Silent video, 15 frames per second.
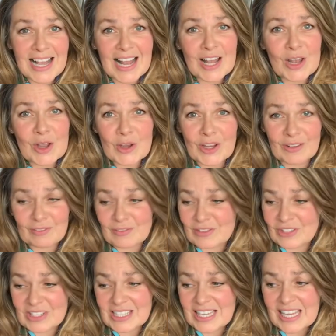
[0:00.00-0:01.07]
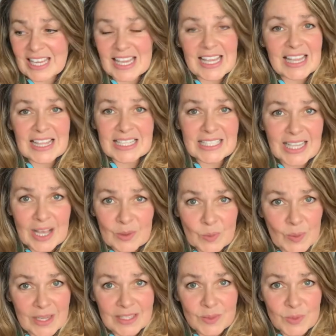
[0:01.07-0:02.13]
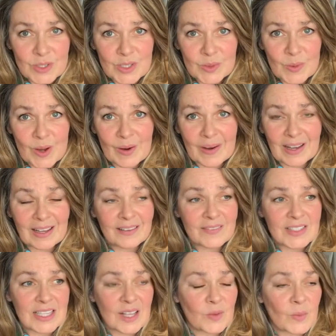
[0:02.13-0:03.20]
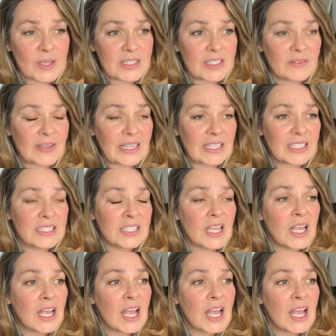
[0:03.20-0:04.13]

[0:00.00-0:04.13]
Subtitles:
look and see in the southwest, which is where I live, southwest of England,